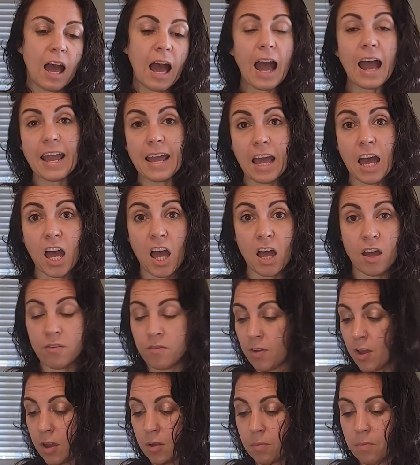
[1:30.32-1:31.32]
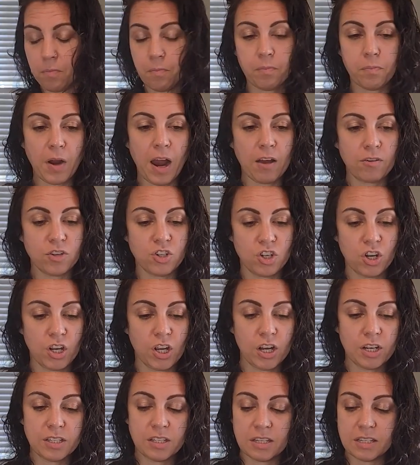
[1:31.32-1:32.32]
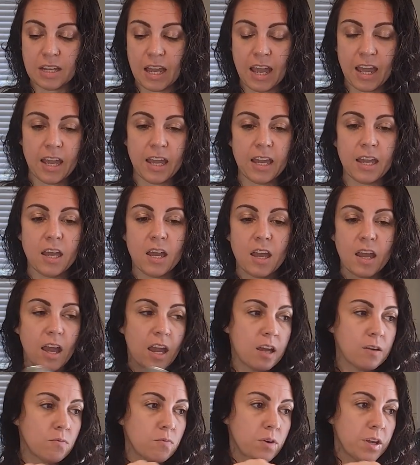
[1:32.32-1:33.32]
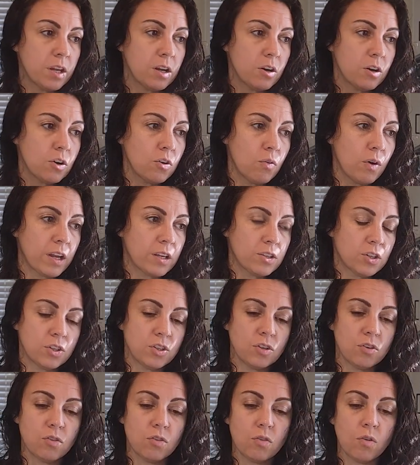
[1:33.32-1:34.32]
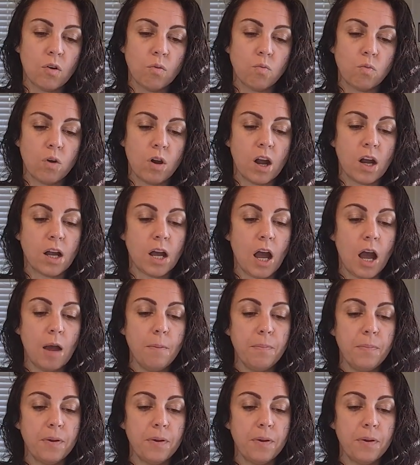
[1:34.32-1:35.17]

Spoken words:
I have brown sugar today, and we are going to do a cup.